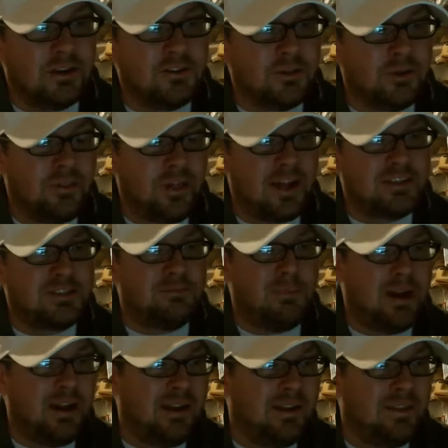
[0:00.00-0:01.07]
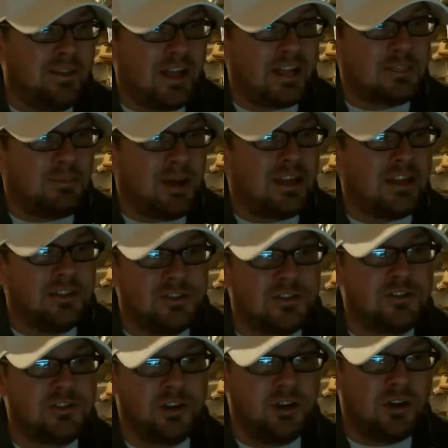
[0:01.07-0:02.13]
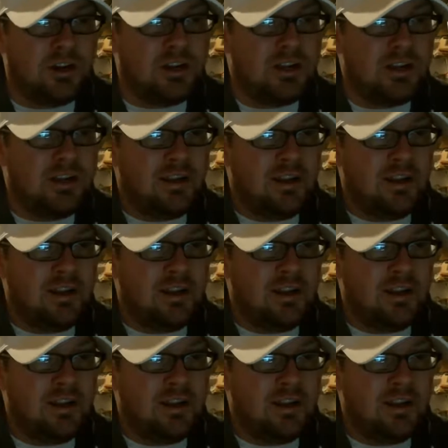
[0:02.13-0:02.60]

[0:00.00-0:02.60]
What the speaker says: So that's my concern.